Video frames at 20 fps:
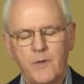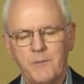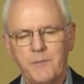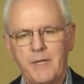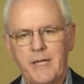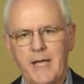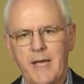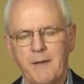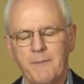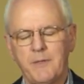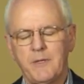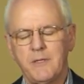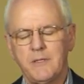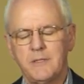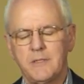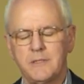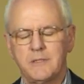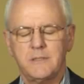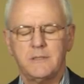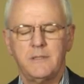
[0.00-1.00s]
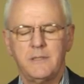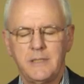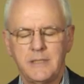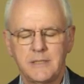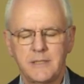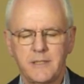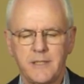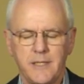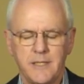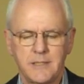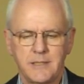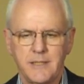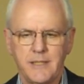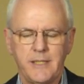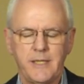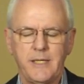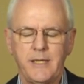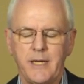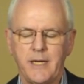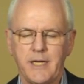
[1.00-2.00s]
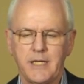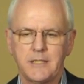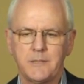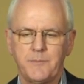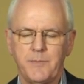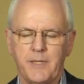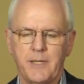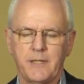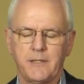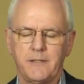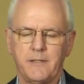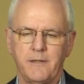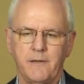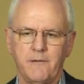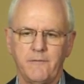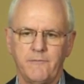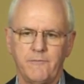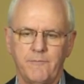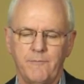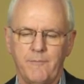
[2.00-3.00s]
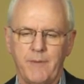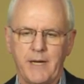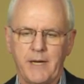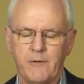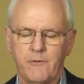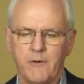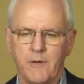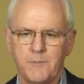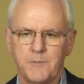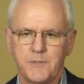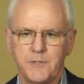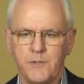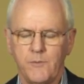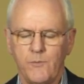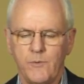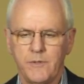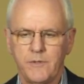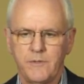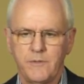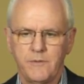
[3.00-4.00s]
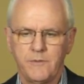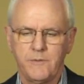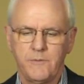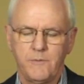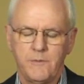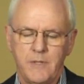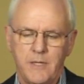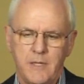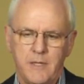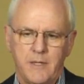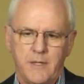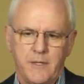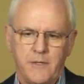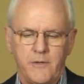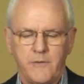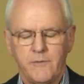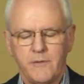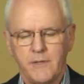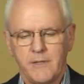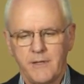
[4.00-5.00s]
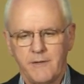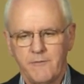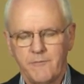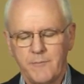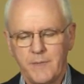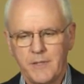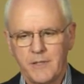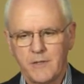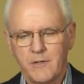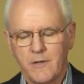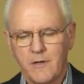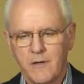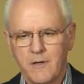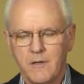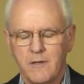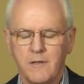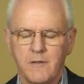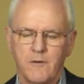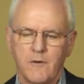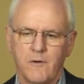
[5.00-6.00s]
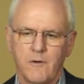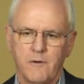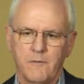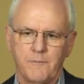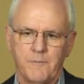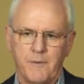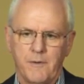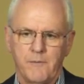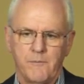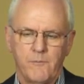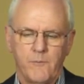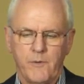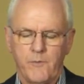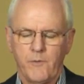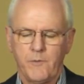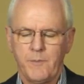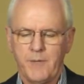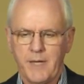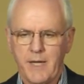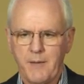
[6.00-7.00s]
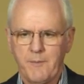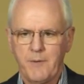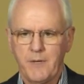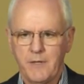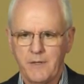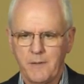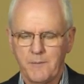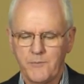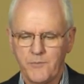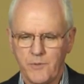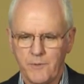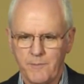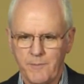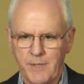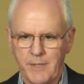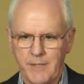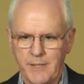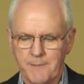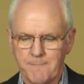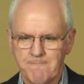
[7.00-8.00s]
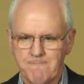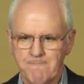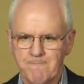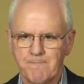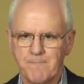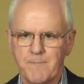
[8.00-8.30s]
We'd be happy to discuss any aspect of bankruptcy with you. You can give me a call, or we would be happy to come to a meeting.